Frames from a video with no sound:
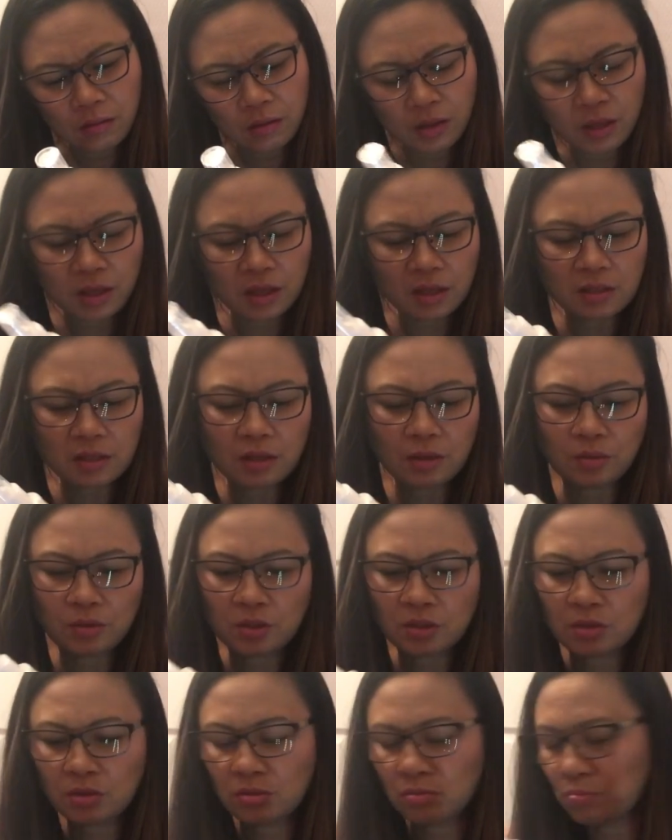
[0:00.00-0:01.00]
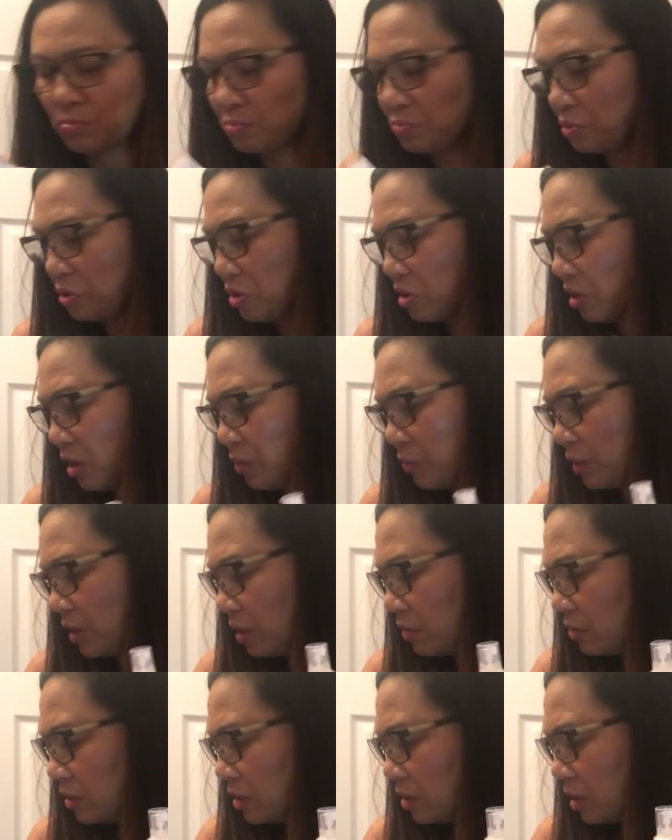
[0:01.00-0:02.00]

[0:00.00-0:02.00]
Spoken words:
I guess I just put it on whenever.